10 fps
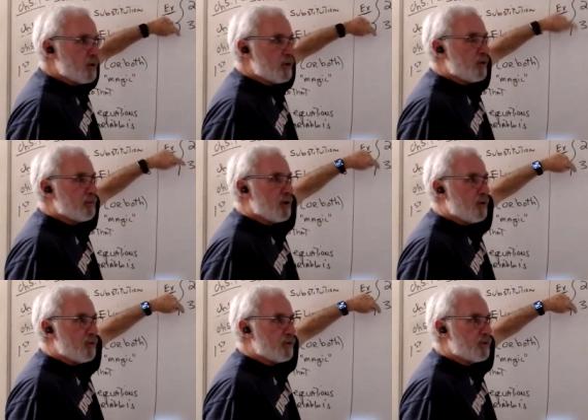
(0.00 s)
one or
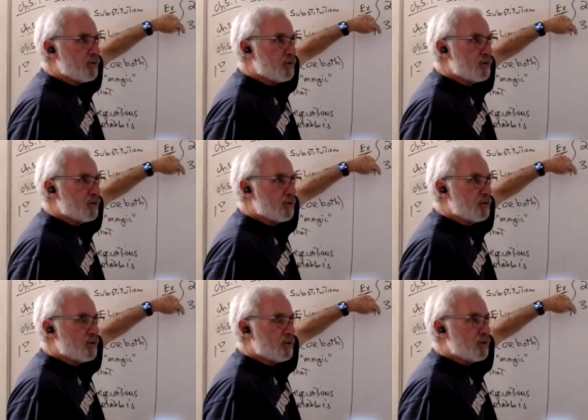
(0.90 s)
both
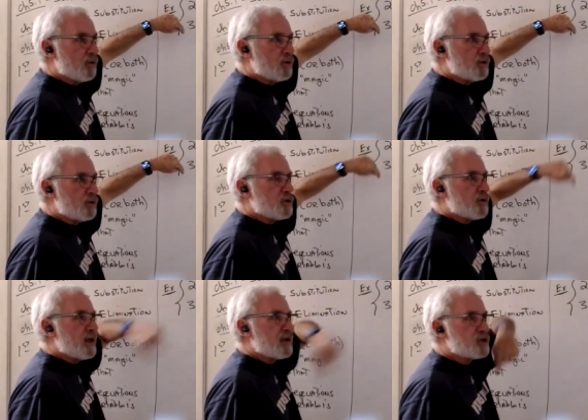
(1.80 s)
so that